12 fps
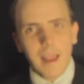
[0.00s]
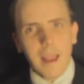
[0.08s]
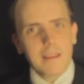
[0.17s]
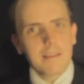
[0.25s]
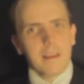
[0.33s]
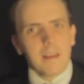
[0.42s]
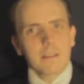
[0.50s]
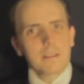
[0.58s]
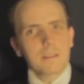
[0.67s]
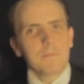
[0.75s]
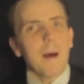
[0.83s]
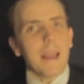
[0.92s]
and
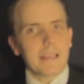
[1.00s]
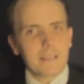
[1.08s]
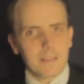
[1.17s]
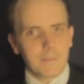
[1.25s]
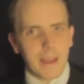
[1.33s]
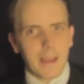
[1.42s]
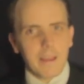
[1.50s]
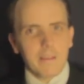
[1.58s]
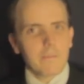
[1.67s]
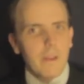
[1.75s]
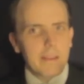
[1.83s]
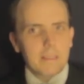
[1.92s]
spiced by
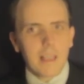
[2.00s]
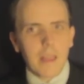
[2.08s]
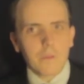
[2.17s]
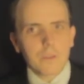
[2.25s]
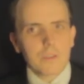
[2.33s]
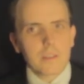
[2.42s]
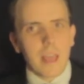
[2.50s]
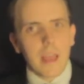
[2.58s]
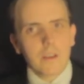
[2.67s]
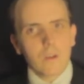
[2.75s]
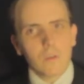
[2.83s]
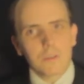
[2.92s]
various languages
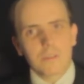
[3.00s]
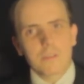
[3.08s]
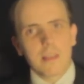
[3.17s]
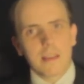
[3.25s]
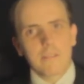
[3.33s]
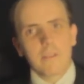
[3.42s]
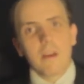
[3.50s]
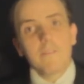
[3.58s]
and cultures that have